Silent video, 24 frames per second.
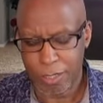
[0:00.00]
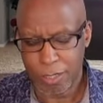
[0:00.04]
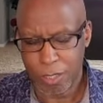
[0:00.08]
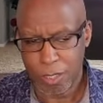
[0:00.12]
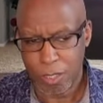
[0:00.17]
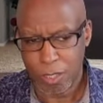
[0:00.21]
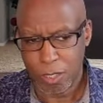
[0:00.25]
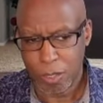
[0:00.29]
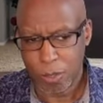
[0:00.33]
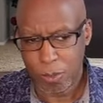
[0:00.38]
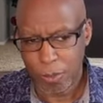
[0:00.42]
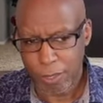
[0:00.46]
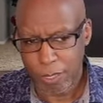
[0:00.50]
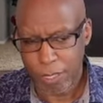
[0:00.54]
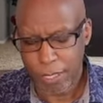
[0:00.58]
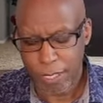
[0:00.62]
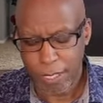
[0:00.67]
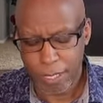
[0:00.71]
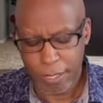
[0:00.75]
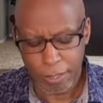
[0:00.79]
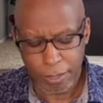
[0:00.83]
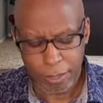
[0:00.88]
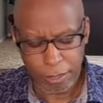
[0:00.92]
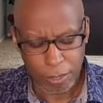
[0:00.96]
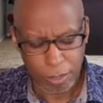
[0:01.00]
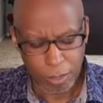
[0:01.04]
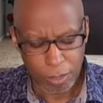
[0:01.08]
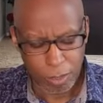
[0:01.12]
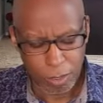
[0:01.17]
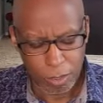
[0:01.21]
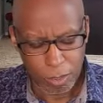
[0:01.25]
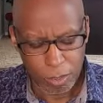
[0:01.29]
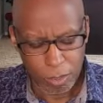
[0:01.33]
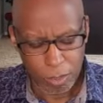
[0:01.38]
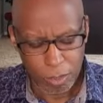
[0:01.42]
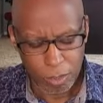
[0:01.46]
Yeah. Okay,
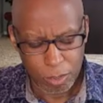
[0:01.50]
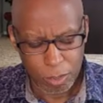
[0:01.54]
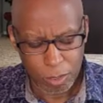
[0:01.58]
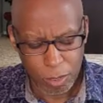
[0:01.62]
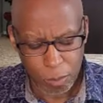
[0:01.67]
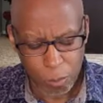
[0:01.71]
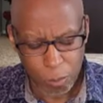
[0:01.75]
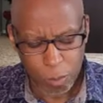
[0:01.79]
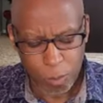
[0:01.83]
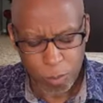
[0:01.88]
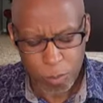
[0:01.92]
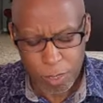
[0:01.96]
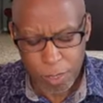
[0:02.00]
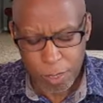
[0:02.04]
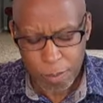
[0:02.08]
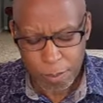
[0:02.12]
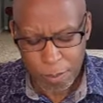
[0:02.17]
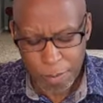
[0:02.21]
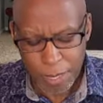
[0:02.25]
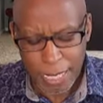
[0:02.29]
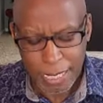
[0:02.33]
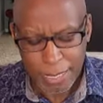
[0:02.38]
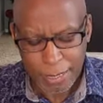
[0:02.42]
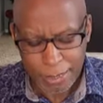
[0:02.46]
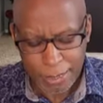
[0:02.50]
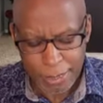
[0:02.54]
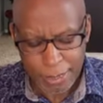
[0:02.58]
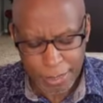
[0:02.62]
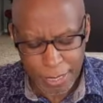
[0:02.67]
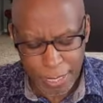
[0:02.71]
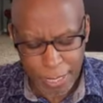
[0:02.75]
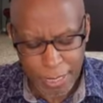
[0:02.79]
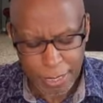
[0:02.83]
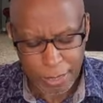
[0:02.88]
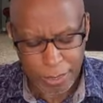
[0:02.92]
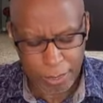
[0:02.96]
someone might
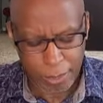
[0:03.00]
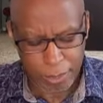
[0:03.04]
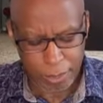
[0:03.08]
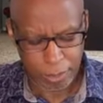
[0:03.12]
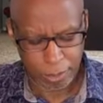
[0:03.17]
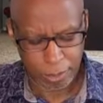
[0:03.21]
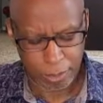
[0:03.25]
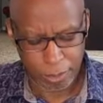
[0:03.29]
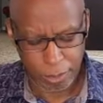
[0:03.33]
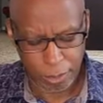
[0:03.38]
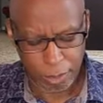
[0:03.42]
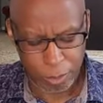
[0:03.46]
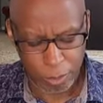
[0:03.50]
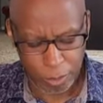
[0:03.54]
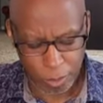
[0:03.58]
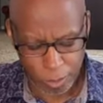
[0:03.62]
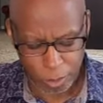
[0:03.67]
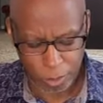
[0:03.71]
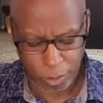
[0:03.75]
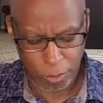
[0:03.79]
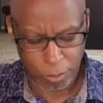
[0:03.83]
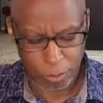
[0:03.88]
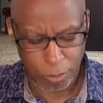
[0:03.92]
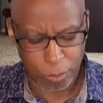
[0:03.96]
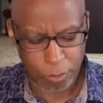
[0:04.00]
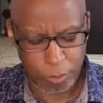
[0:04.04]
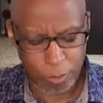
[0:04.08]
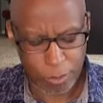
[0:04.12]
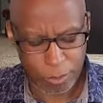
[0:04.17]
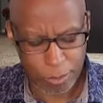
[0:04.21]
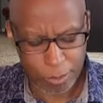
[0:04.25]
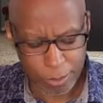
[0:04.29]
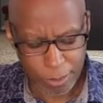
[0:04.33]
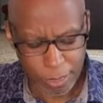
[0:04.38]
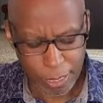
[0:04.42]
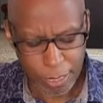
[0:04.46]
say to you
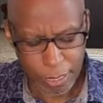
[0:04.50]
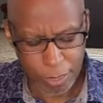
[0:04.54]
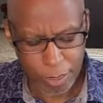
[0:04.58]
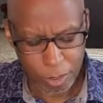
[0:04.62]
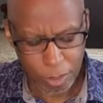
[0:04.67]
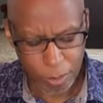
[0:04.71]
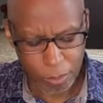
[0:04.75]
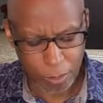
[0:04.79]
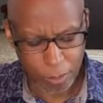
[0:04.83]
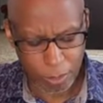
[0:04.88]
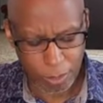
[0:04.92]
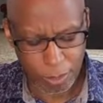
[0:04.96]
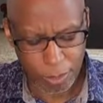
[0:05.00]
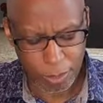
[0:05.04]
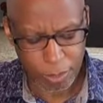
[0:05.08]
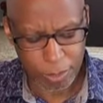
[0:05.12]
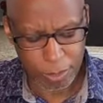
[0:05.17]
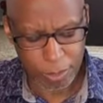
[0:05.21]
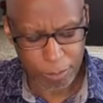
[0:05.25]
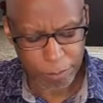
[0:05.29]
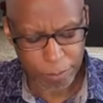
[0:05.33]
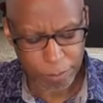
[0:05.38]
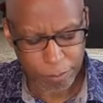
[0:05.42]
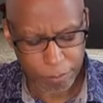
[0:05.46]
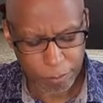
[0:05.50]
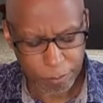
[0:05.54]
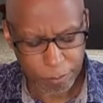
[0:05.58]
or say to us,